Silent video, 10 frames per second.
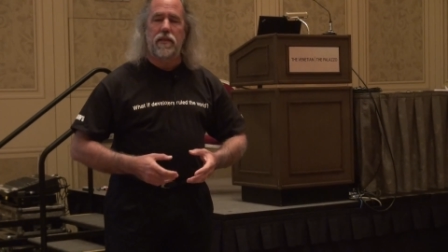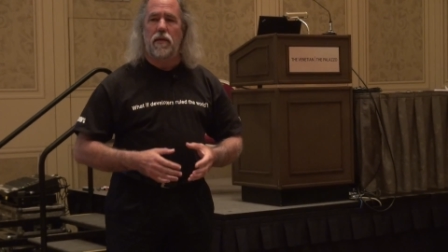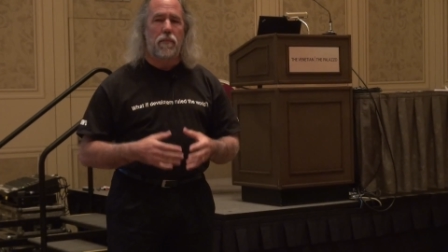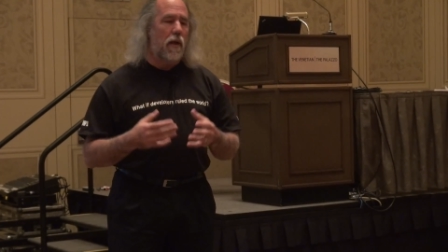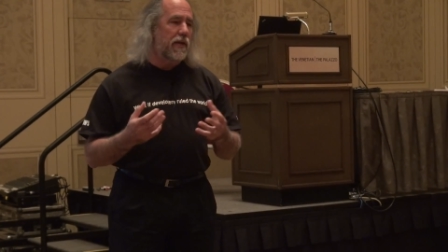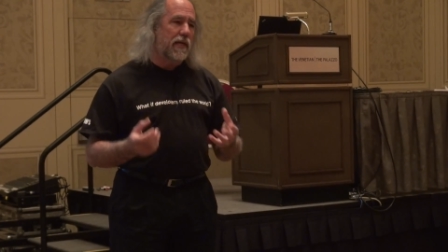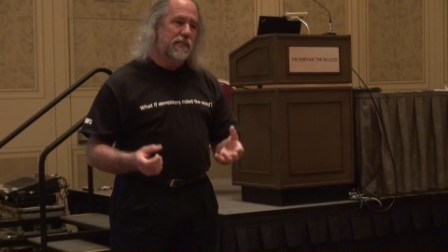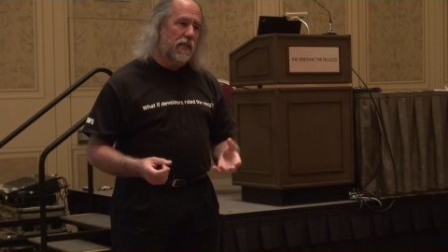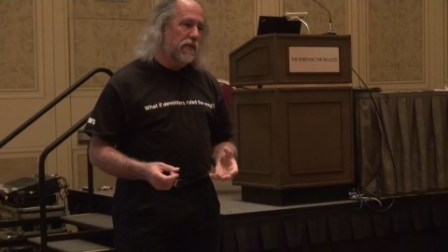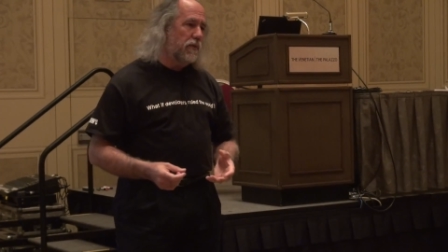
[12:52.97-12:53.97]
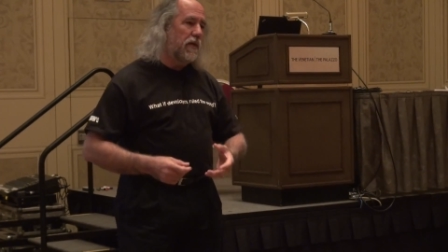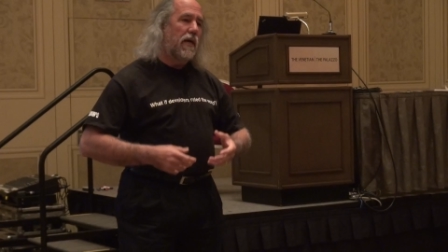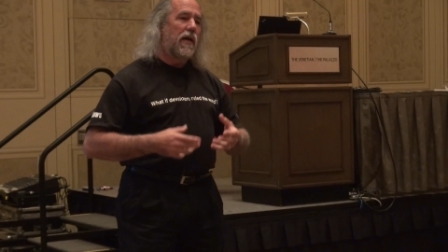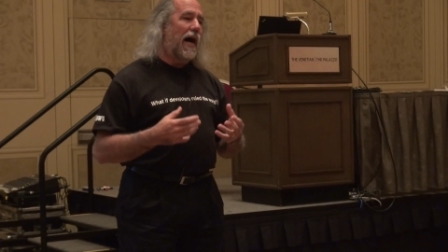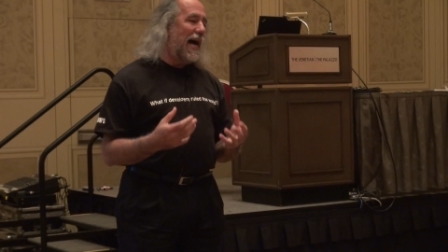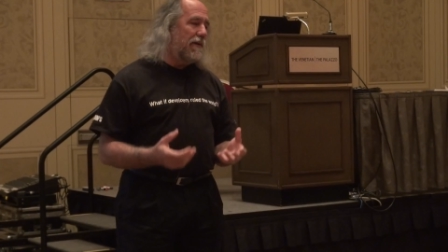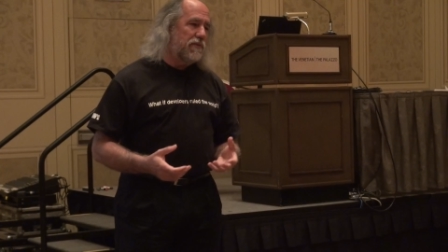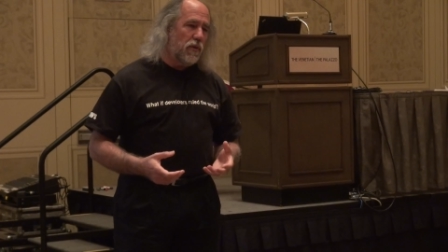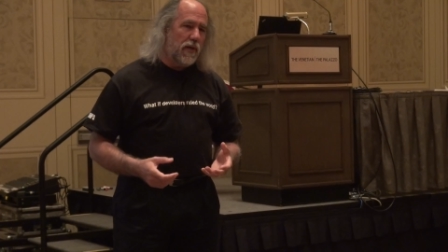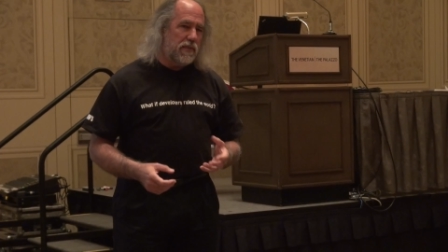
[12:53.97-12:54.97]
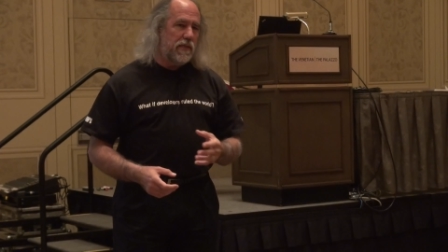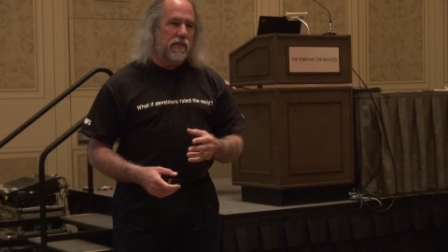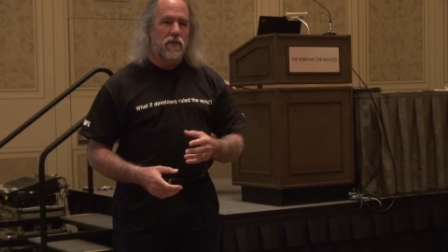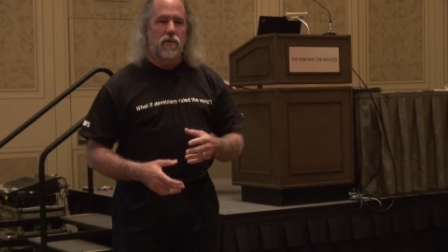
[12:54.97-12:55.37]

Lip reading: And they're probably going to tell you, I have no idea,